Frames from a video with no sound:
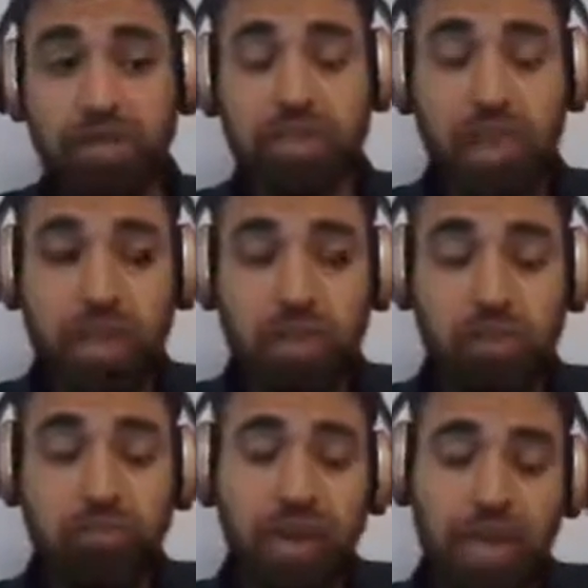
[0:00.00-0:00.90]
Islam and
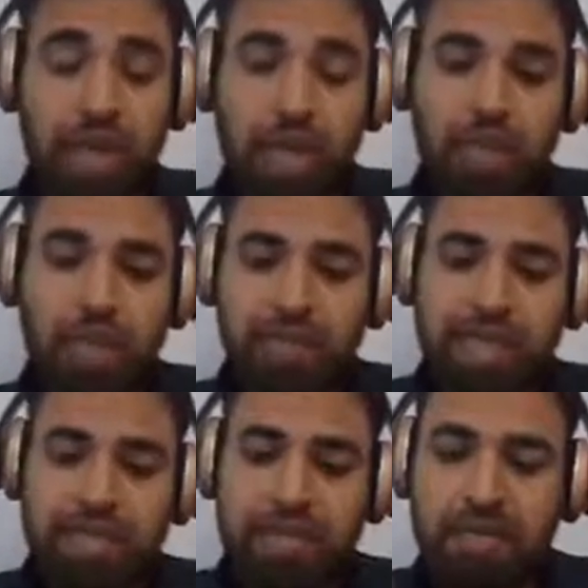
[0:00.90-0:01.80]
Quran, but because
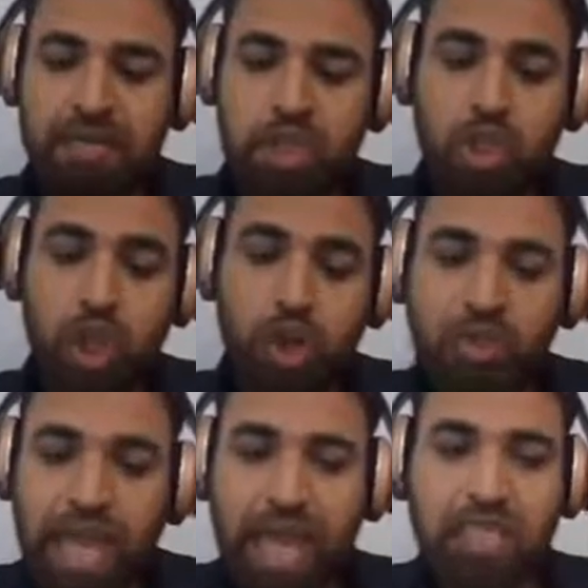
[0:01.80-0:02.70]
there is no
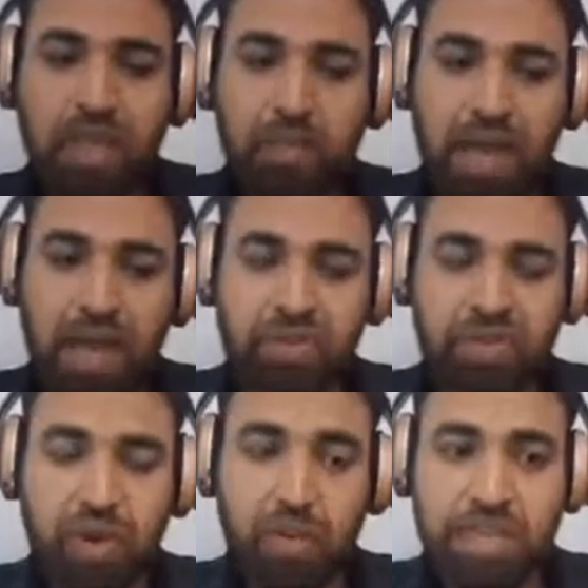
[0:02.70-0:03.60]
reaction on behalf of the
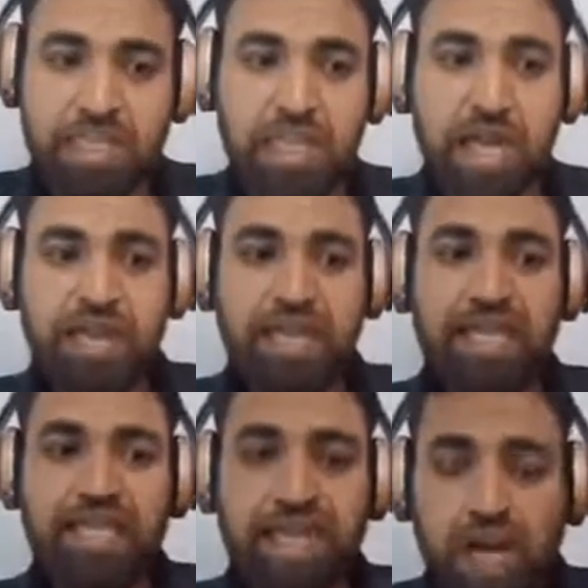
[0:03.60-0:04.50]
government, they
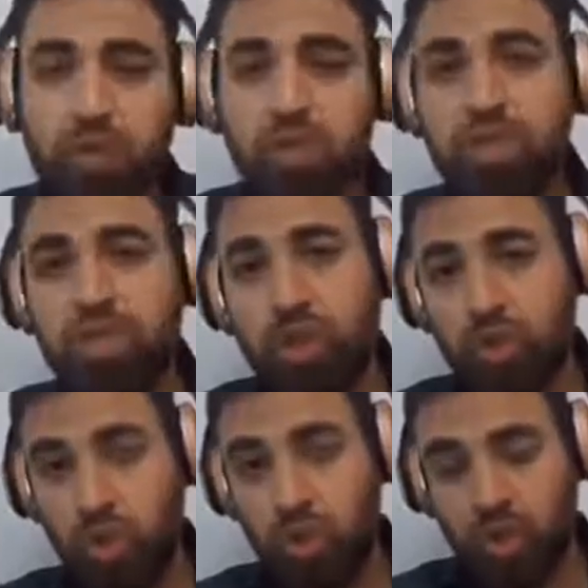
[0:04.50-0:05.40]
dare to insult
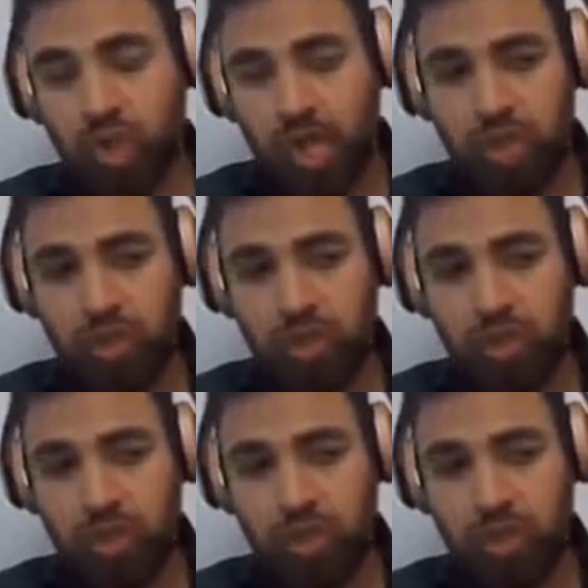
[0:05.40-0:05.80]
so, right. the